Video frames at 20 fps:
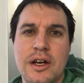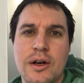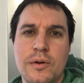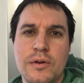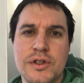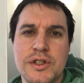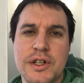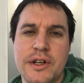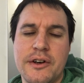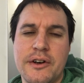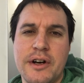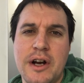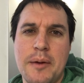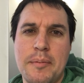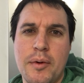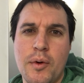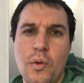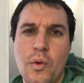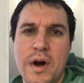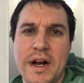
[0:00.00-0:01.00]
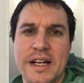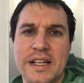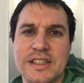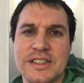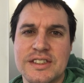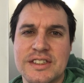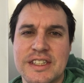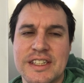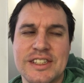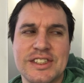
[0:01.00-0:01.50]
We're generally up awake
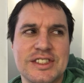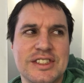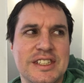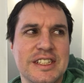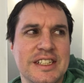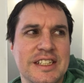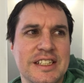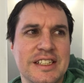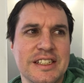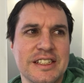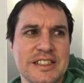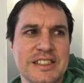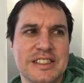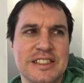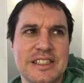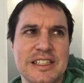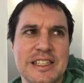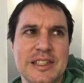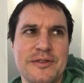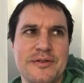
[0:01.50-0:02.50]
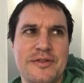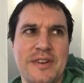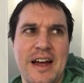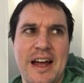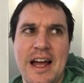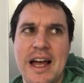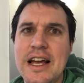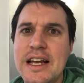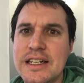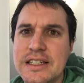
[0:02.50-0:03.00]
sixteen and sleep for
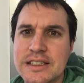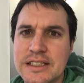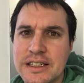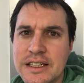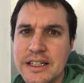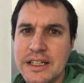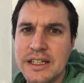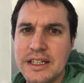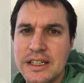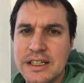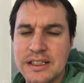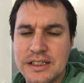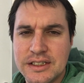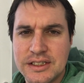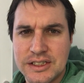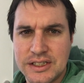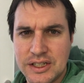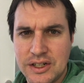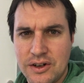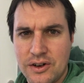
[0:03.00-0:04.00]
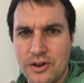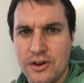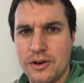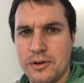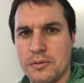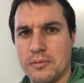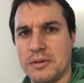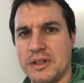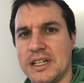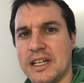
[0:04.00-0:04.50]
eight,
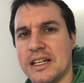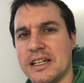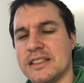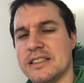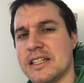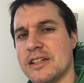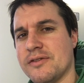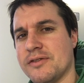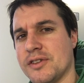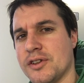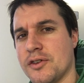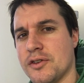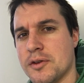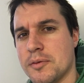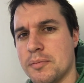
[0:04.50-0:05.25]
so I'm definitely on